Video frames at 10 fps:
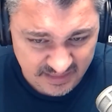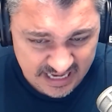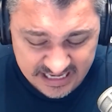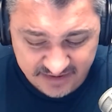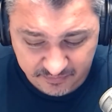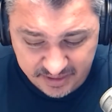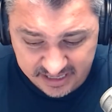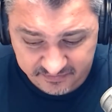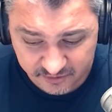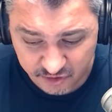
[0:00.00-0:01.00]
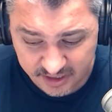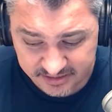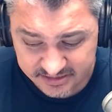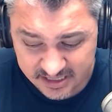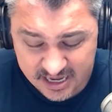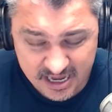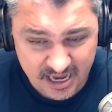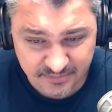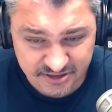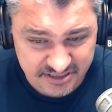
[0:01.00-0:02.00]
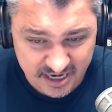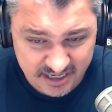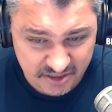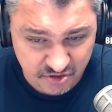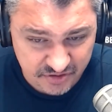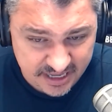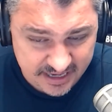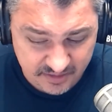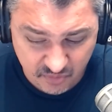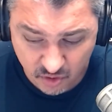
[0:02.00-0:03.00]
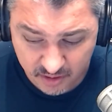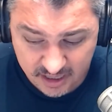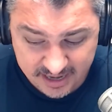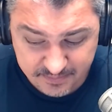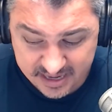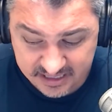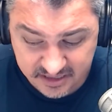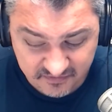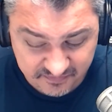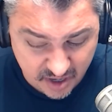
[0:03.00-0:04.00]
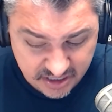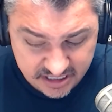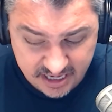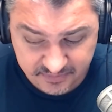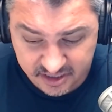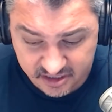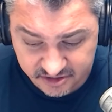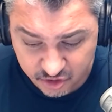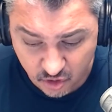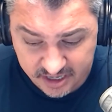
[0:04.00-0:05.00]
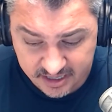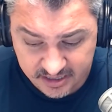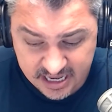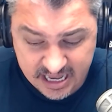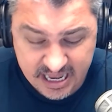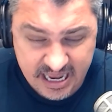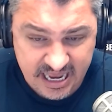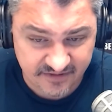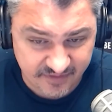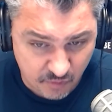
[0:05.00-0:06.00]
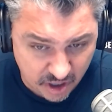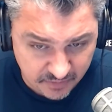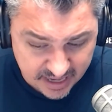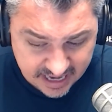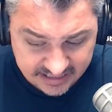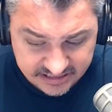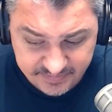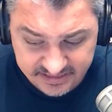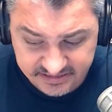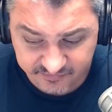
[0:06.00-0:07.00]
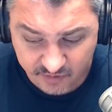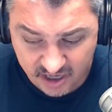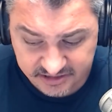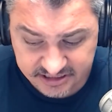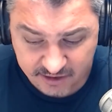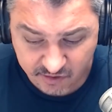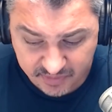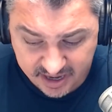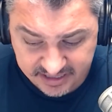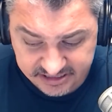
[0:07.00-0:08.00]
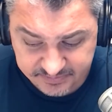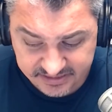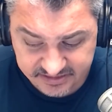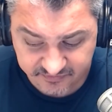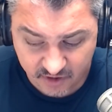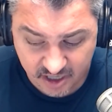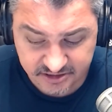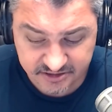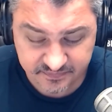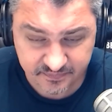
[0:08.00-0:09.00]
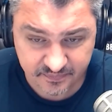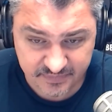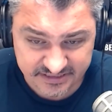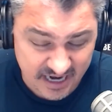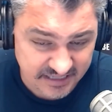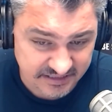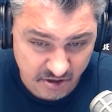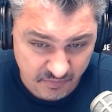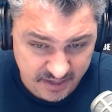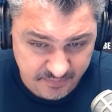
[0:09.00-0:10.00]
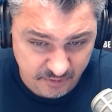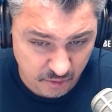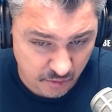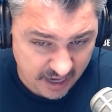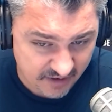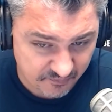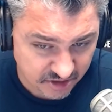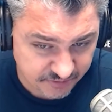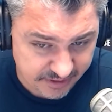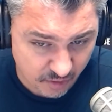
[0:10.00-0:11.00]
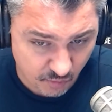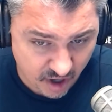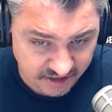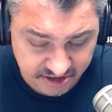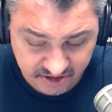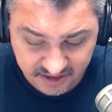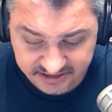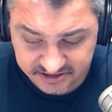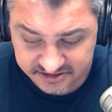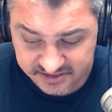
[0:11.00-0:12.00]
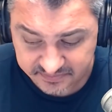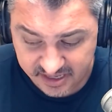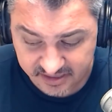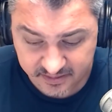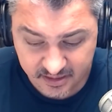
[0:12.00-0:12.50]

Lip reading: I never paid for drinks. I'm just not going to do that anymore. I make enough money. I'm going to enjoy it. And if I want to buy an expensive watch, I will buy an expensive watch. Besides, there are people who have much bigger watch collections than me.